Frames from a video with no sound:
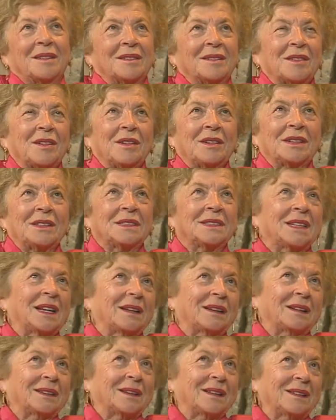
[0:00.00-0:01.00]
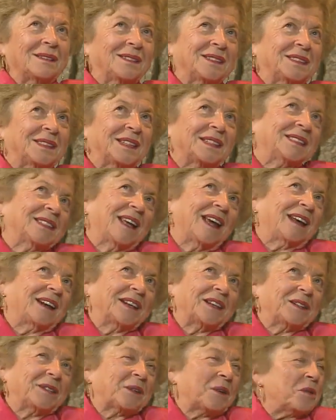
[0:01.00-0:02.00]
Kolisa
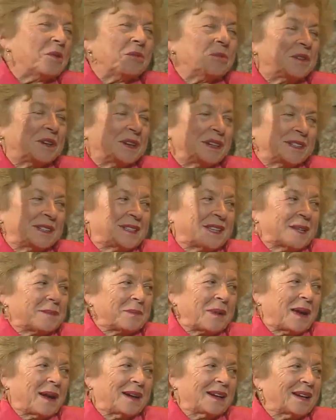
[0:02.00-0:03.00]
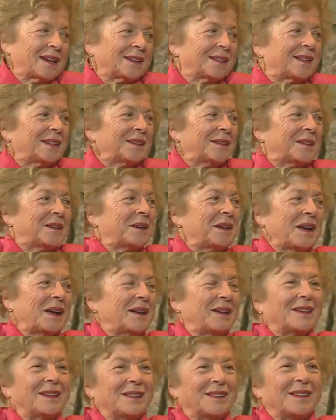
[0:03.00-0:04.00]
Cesario the Huris the,
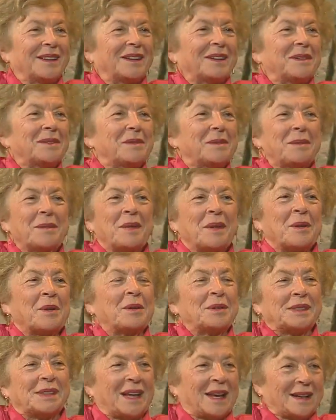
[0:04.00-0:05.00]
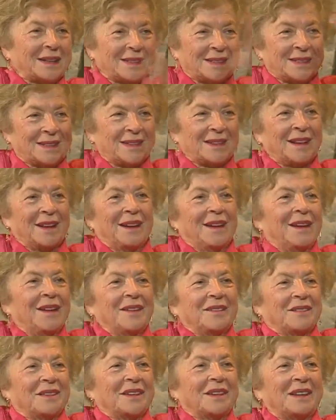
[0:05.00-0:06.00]
uh, the Cossacks.
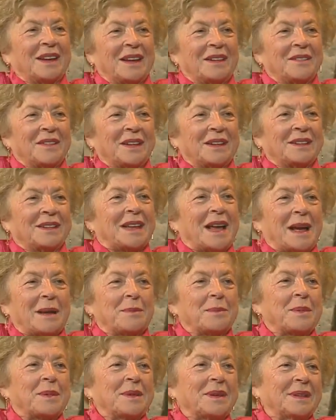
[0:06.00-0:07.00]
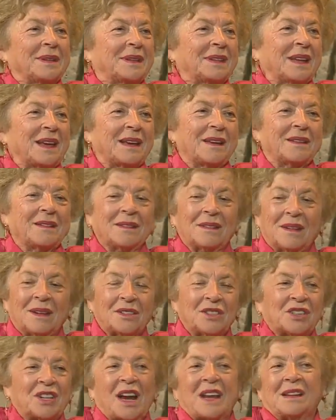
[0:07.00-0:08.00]
When they went up, they
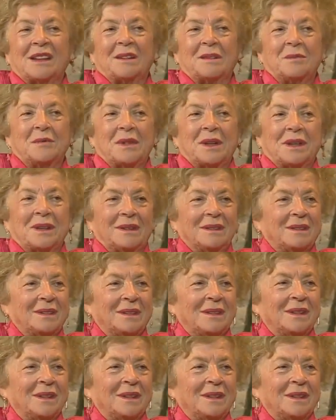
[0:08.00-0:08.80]
shot them and